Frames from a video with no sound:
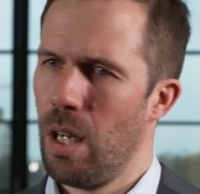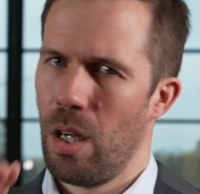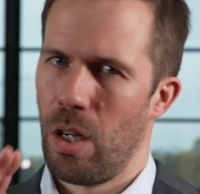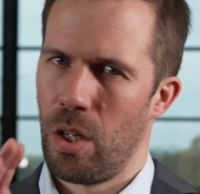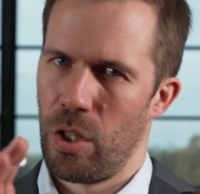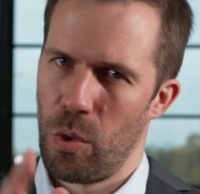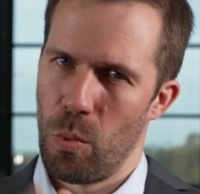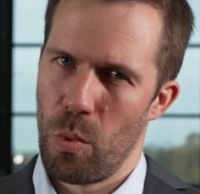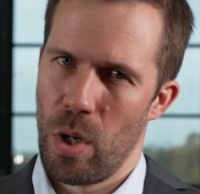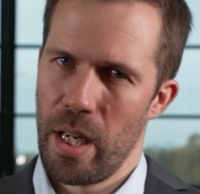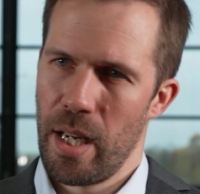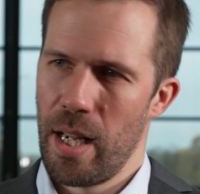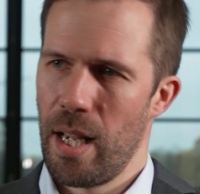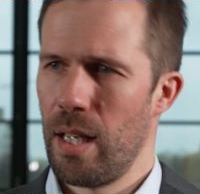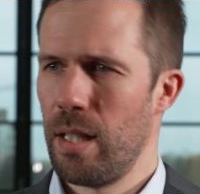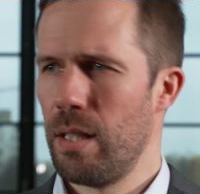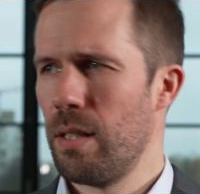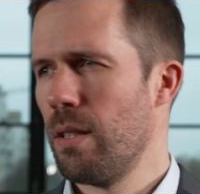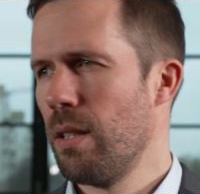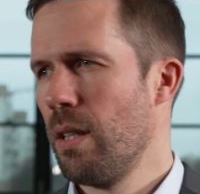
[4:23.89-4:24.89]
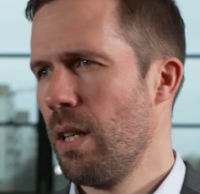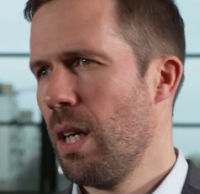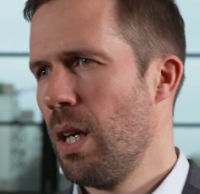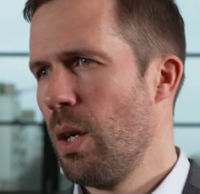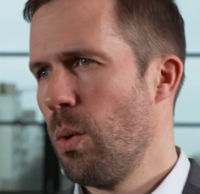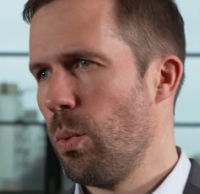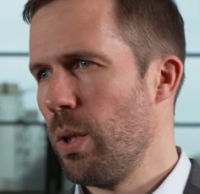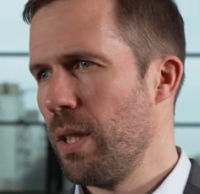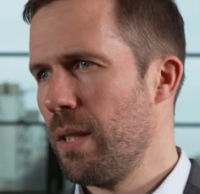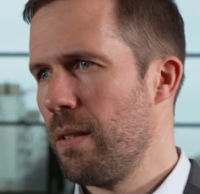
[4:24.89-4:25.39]
On the one hand,
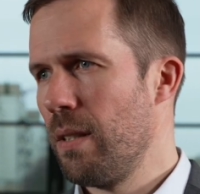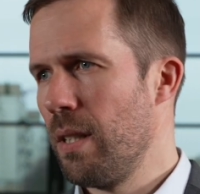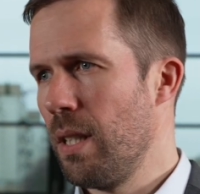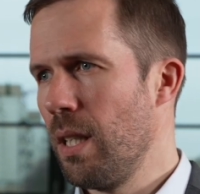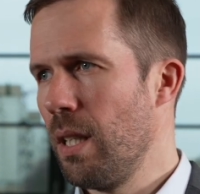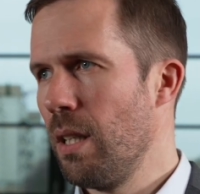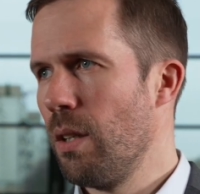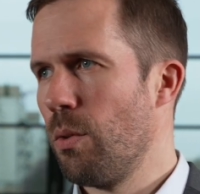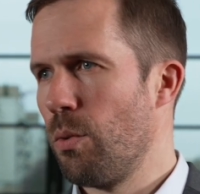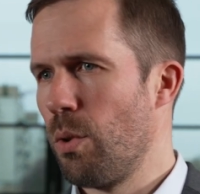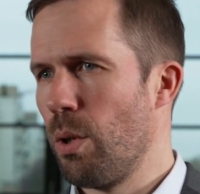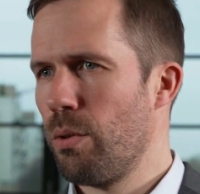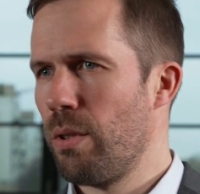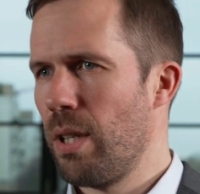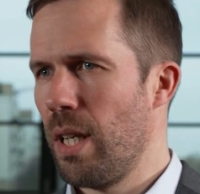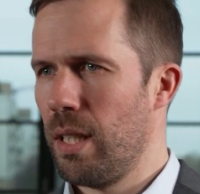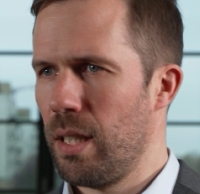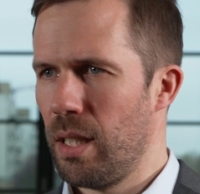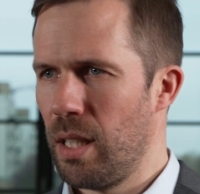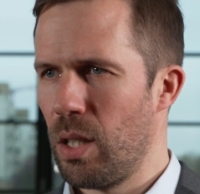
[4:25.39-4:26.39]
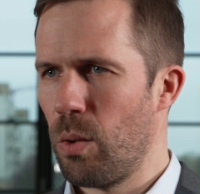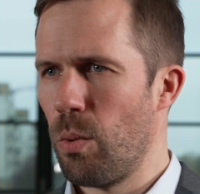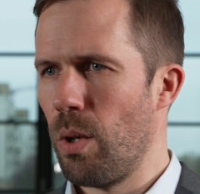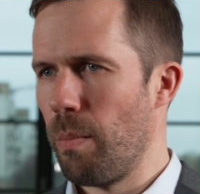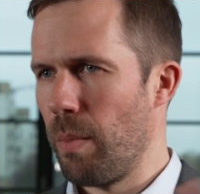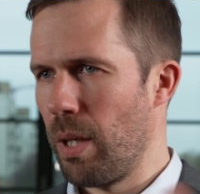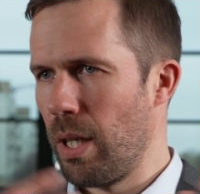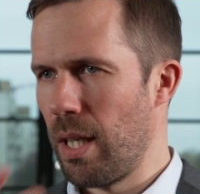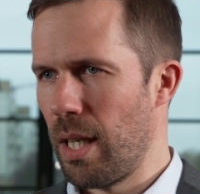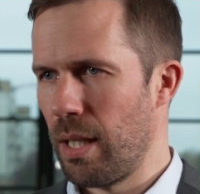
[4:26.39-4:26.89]
we see rotating
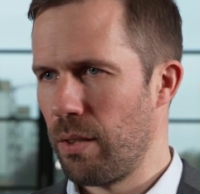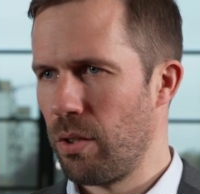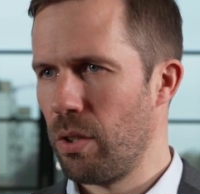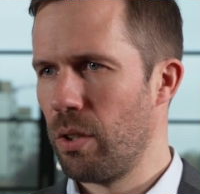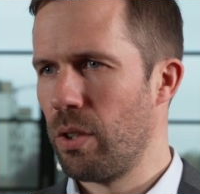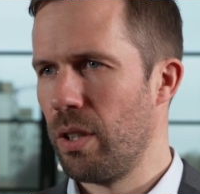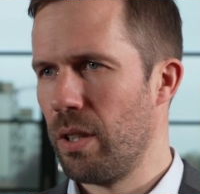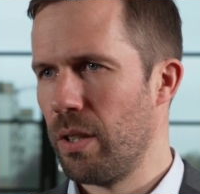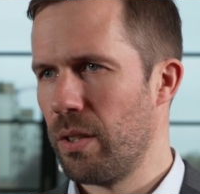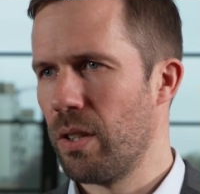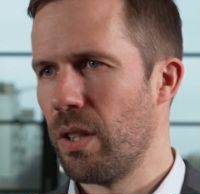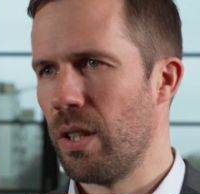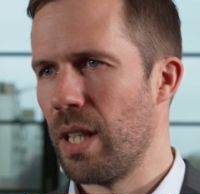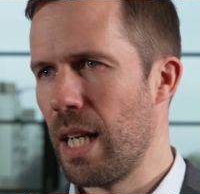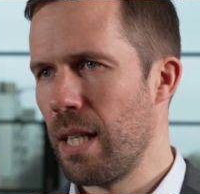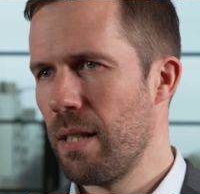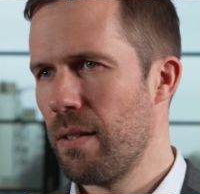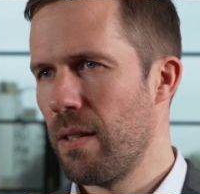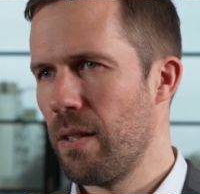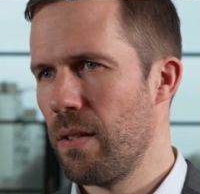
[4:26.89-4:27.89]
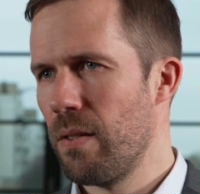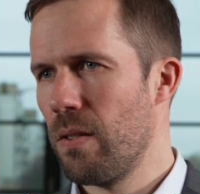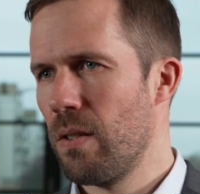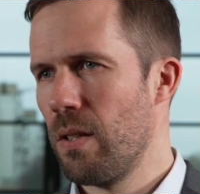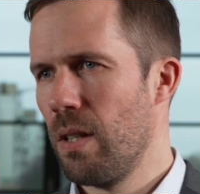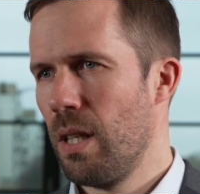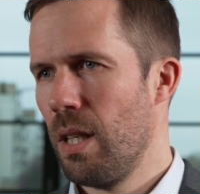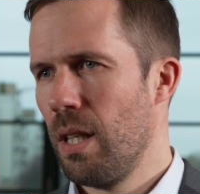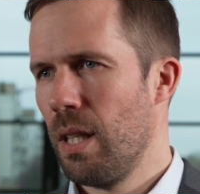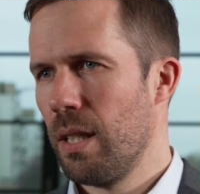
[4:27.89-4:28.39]
equipment like synchronous condensers
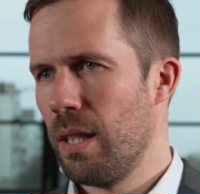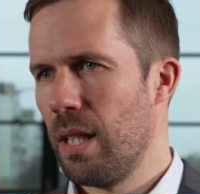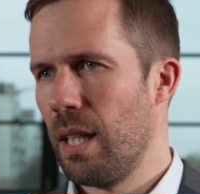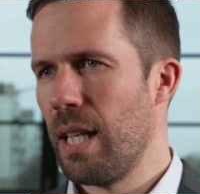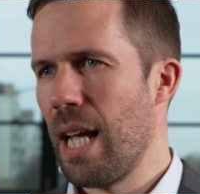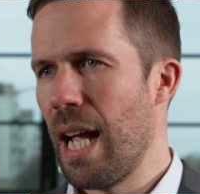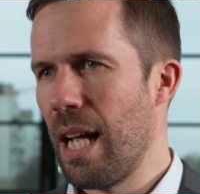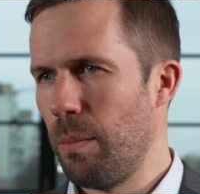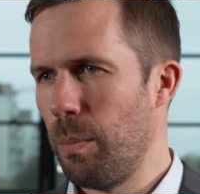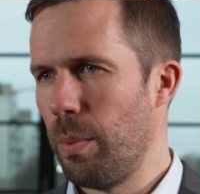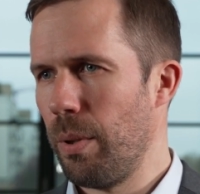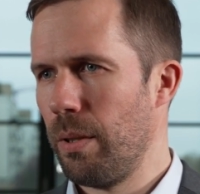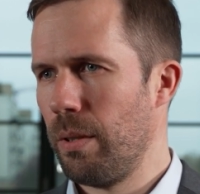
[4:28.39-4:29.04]
that help